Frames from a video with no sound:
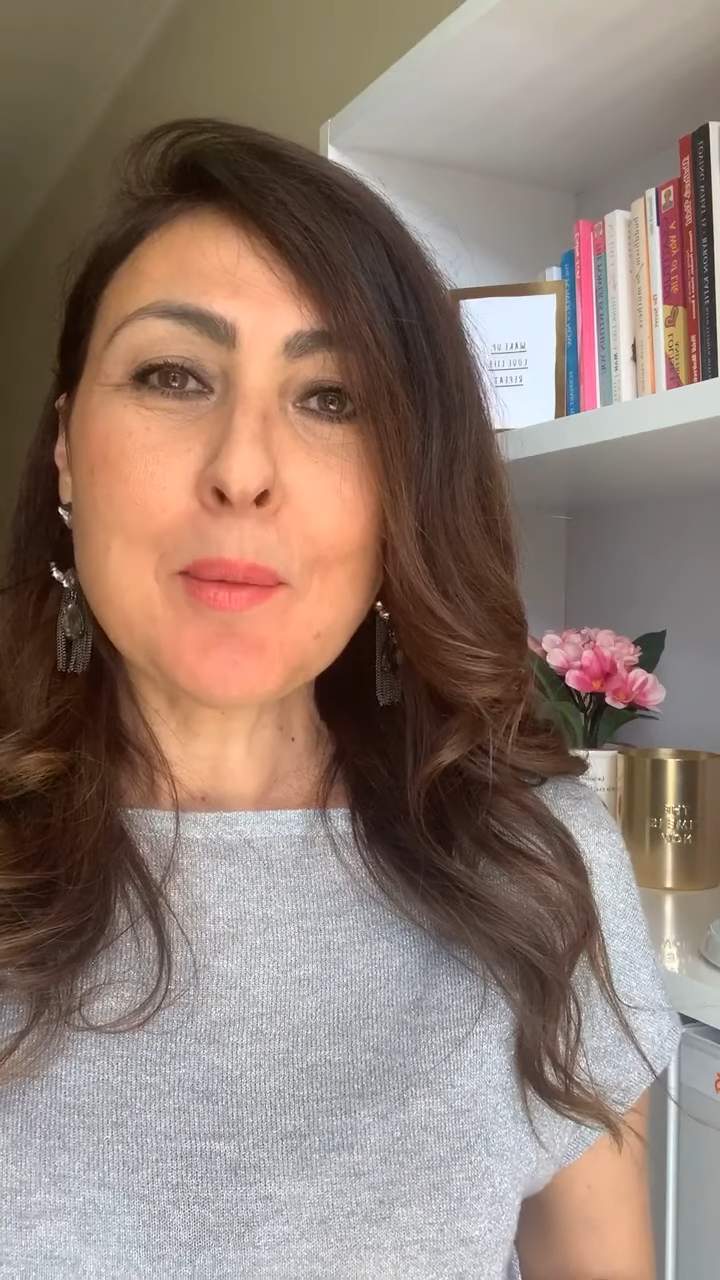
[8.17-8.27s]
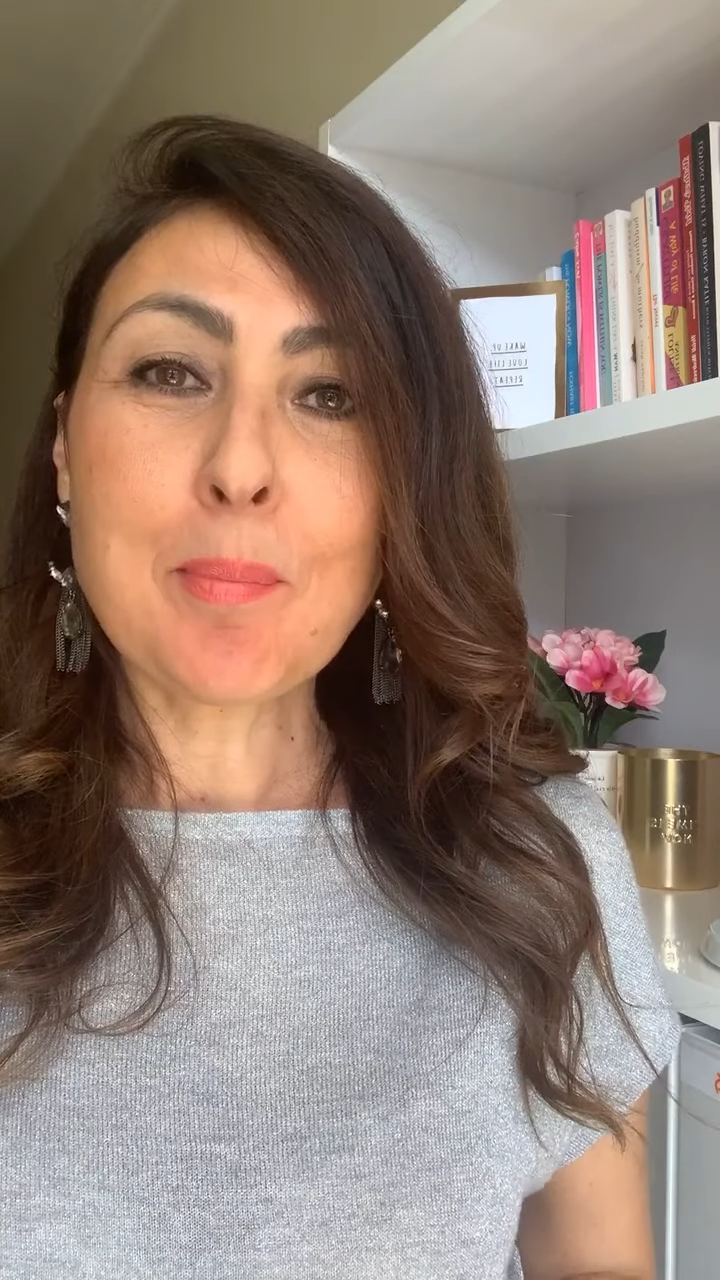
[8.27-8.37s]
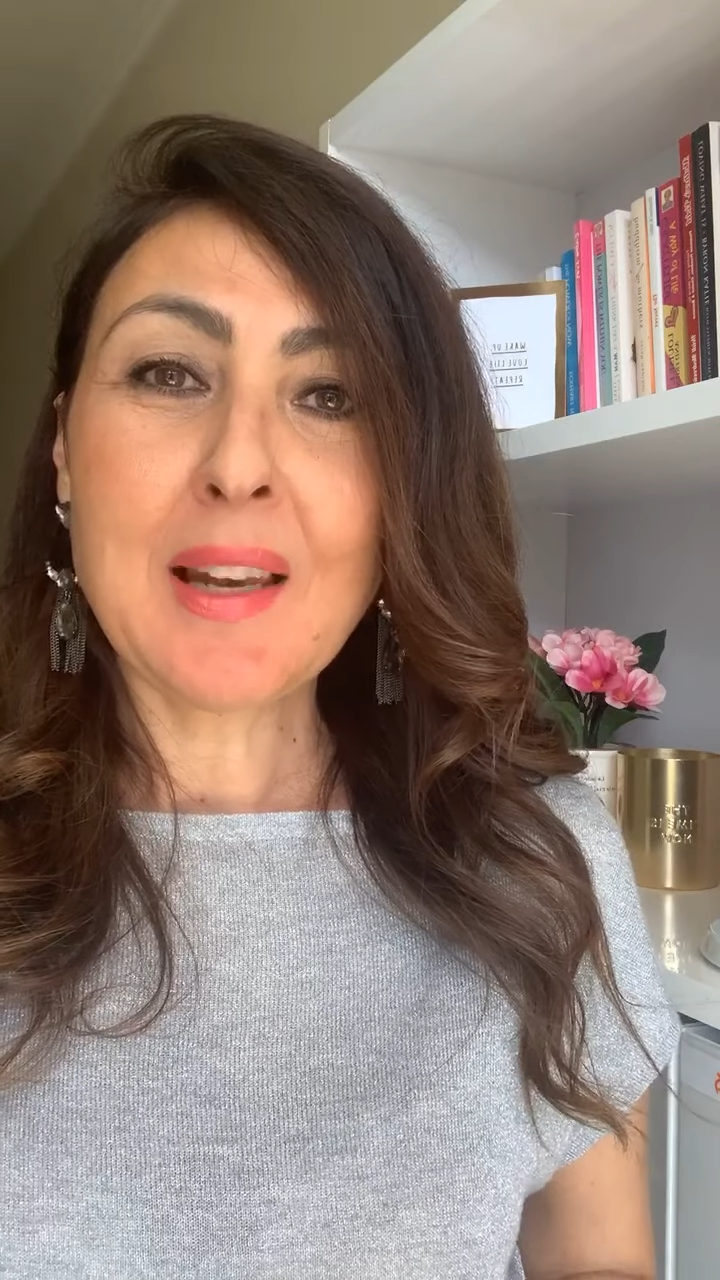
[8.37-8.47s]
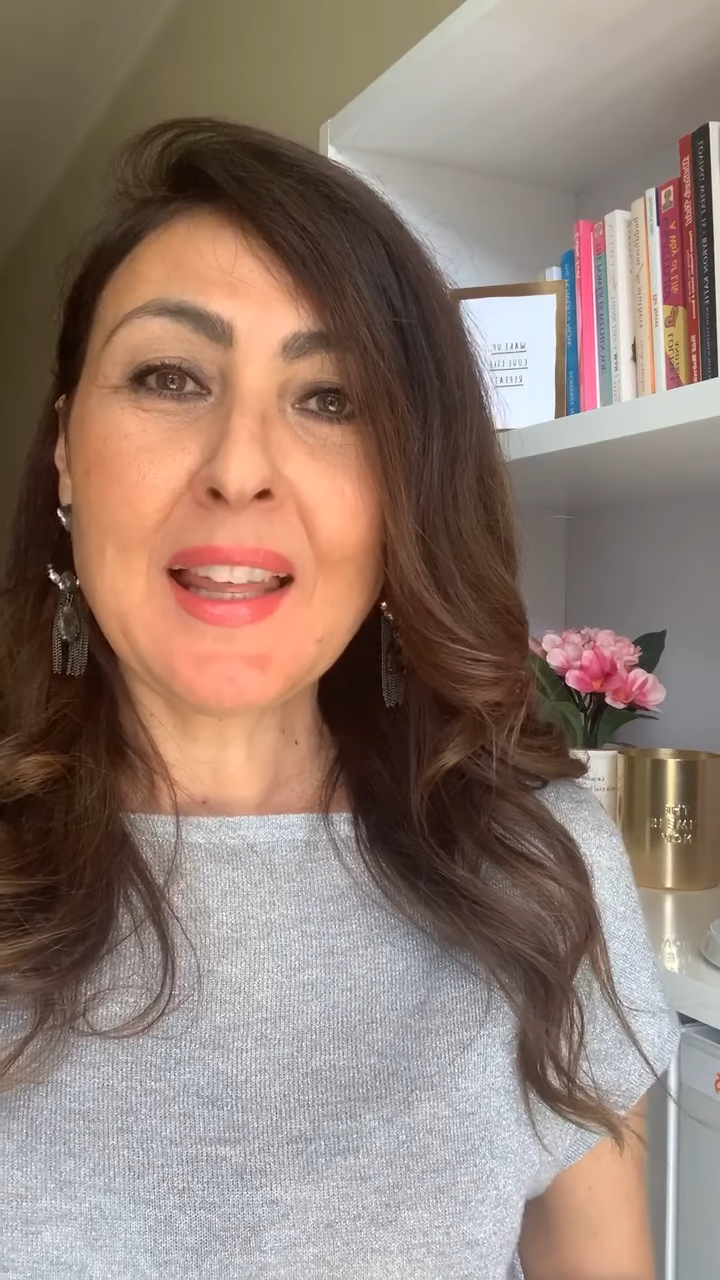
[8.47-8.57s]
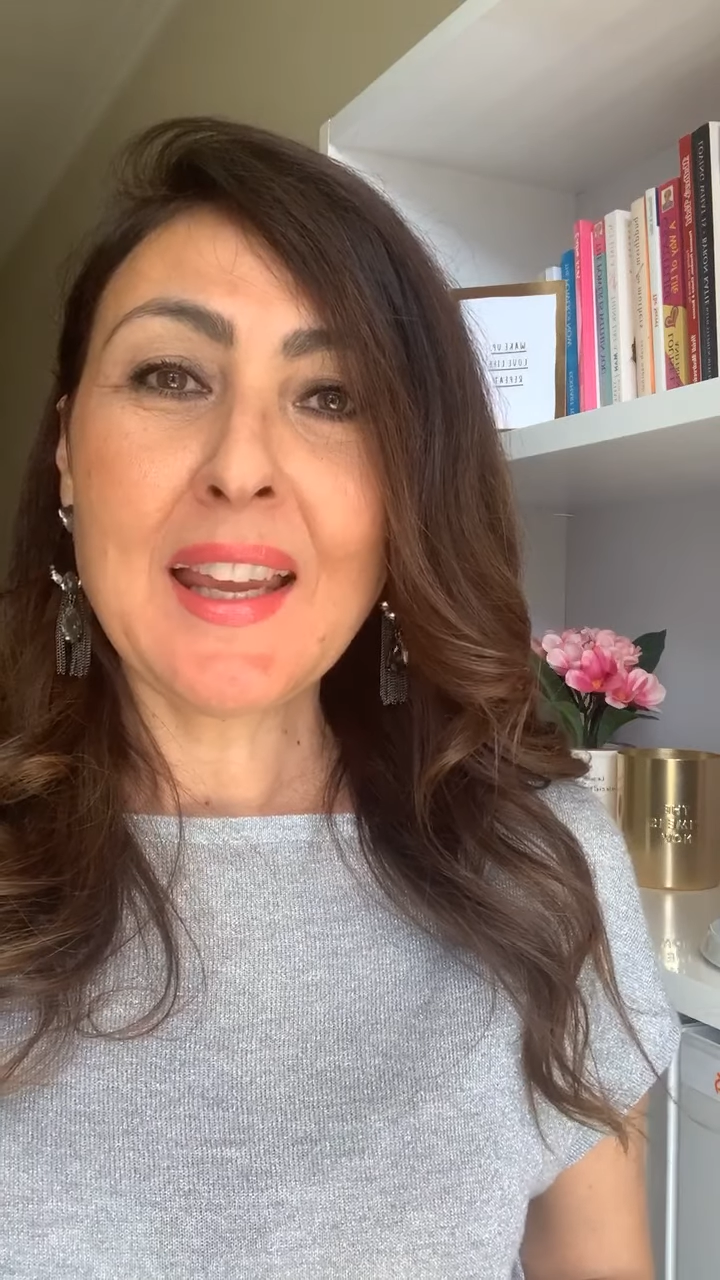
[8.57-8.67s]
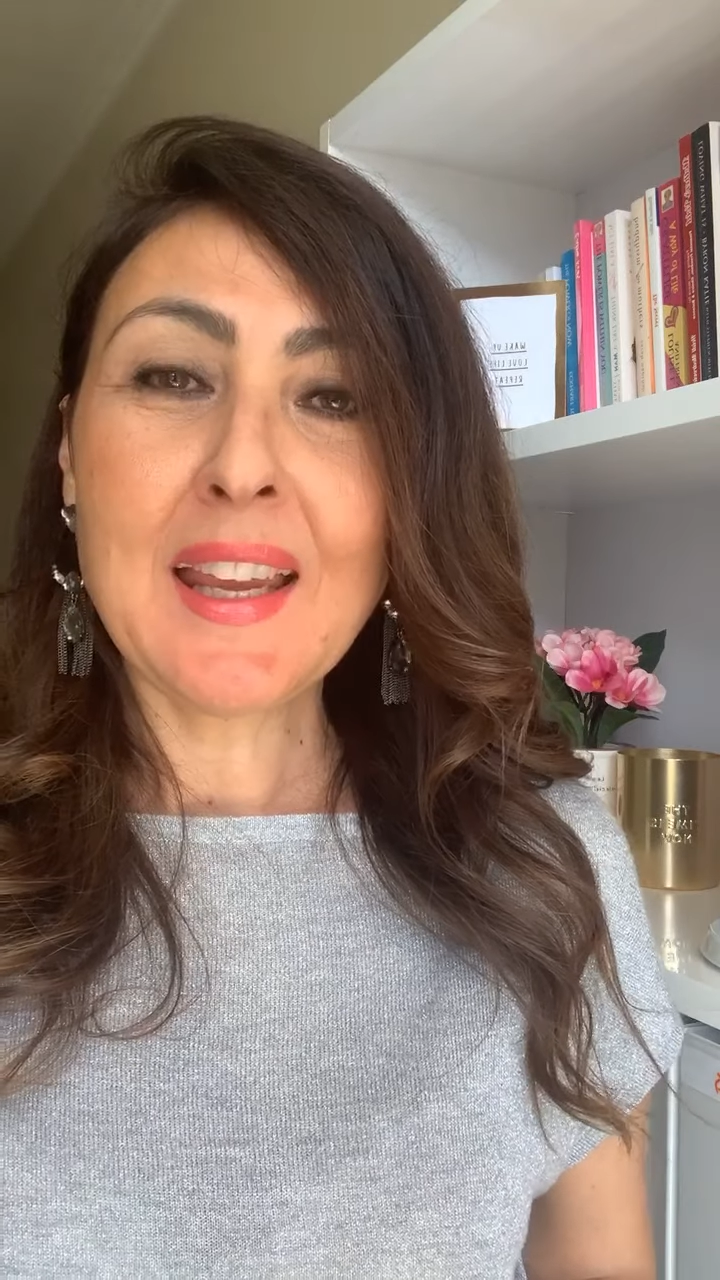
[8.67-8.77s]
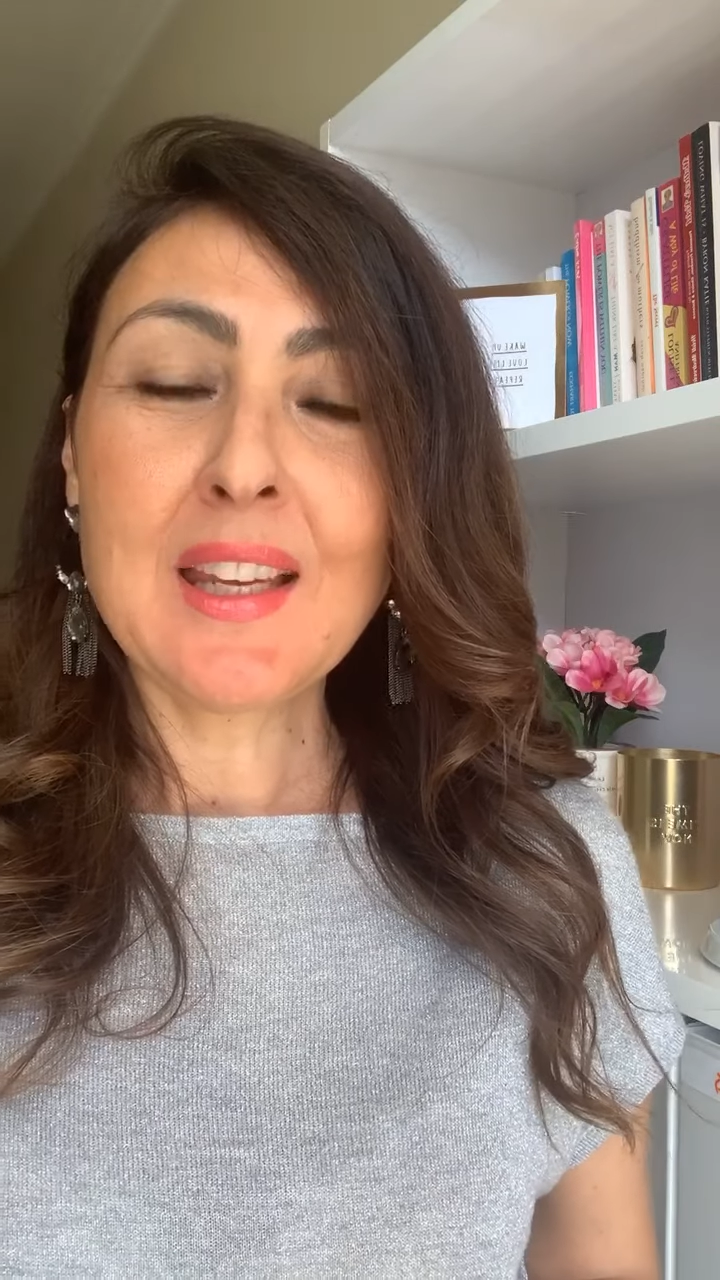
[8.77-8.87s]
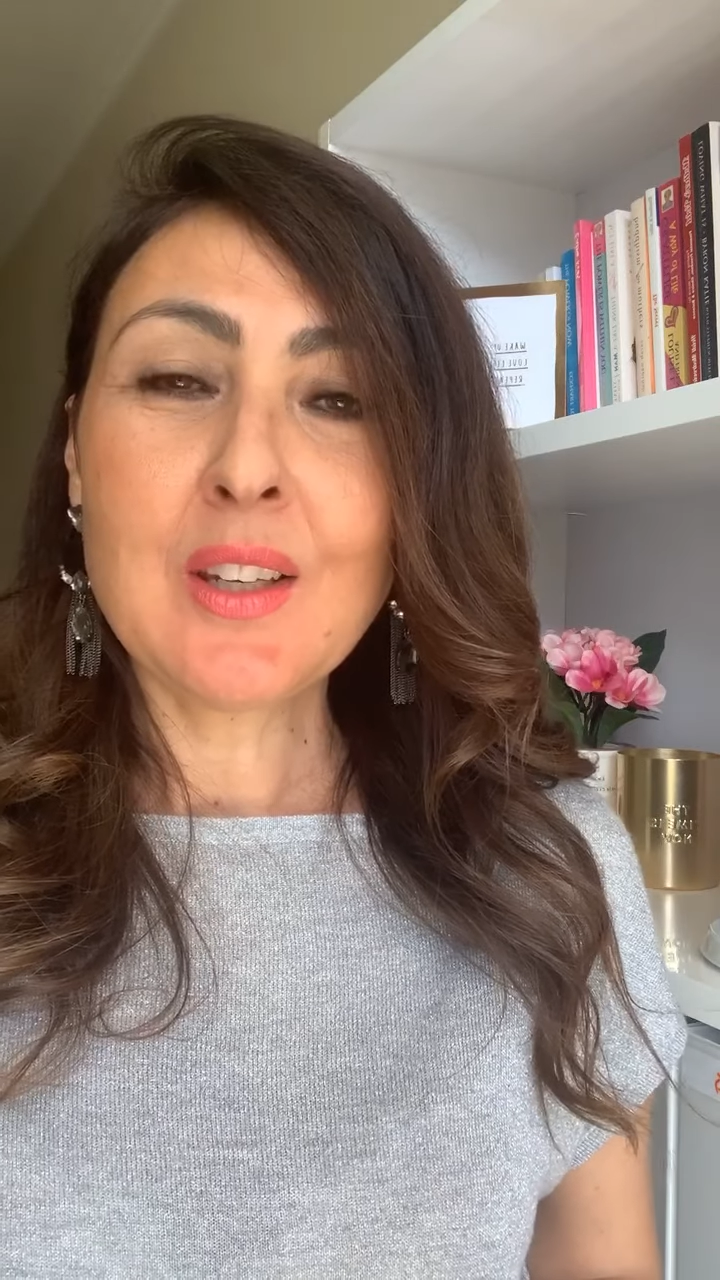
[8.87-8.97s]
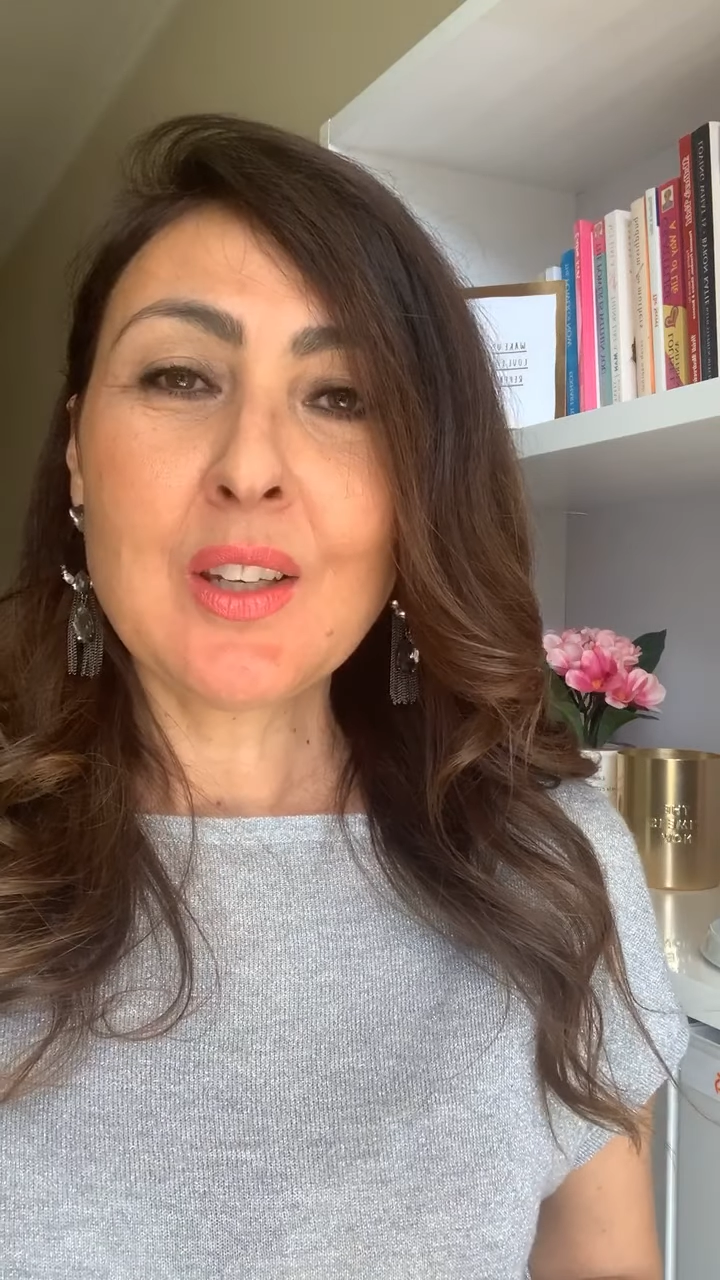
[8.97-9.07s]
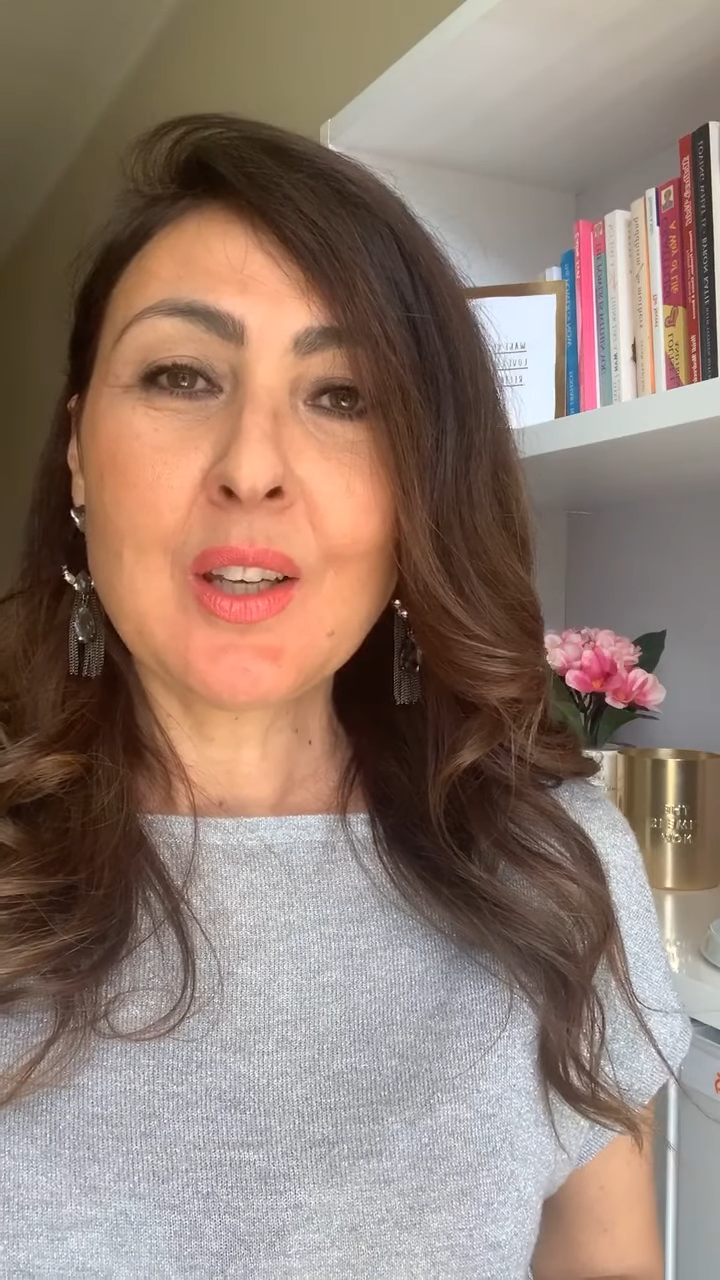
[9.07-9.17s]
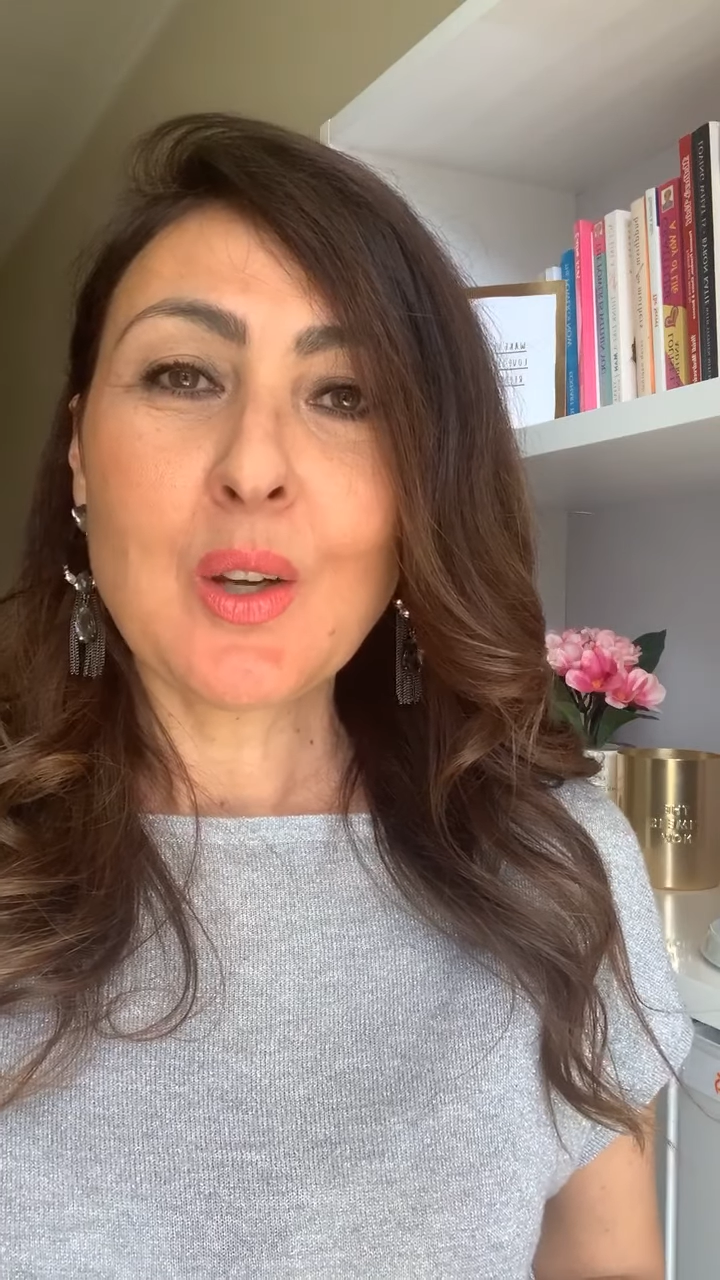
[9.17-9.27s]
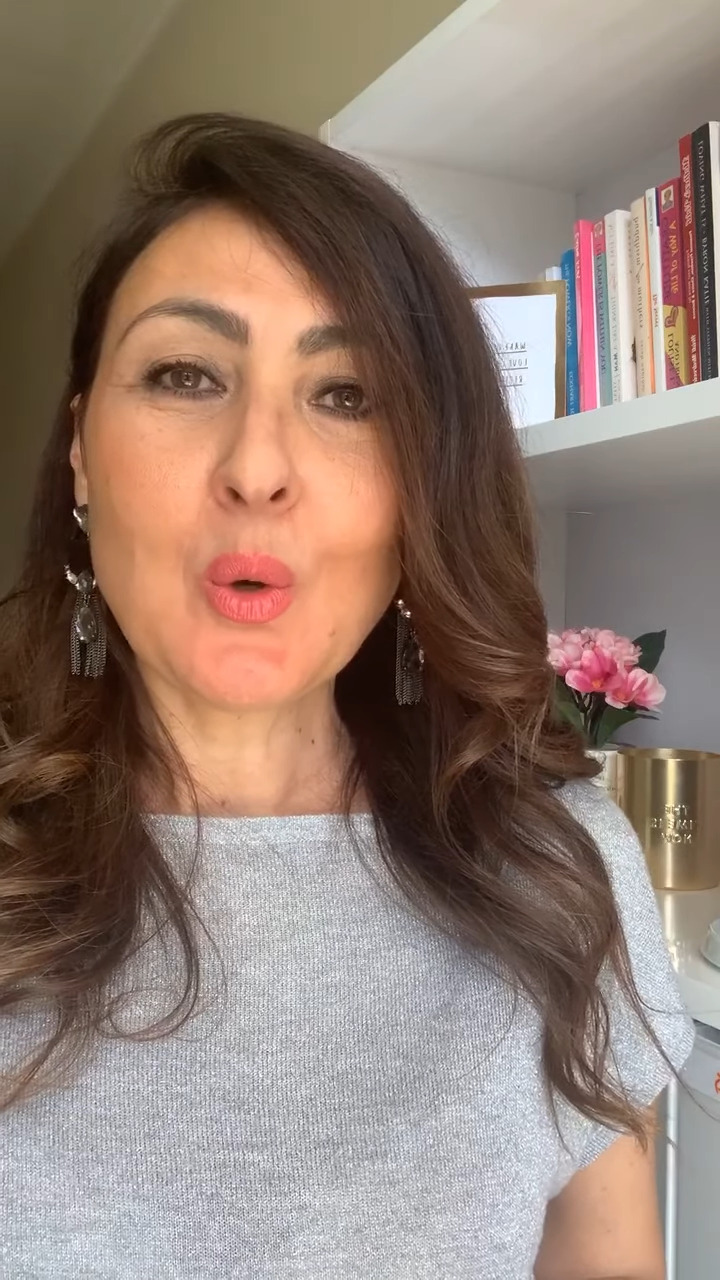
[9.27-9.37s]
plan